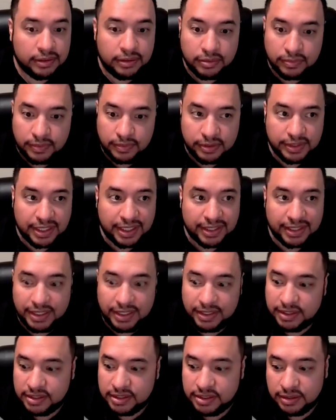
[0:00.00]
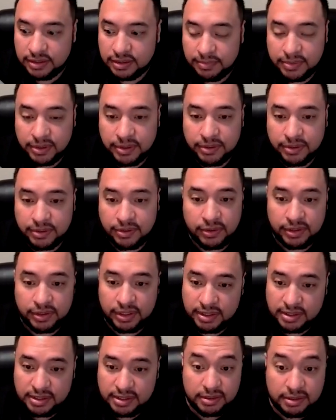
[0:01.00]
You will not get this number or
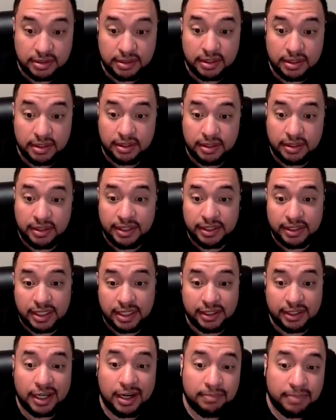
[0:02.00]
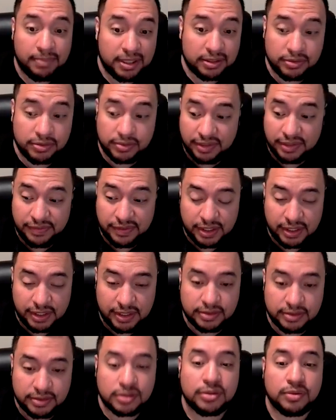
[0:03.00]
this entire app password ever again.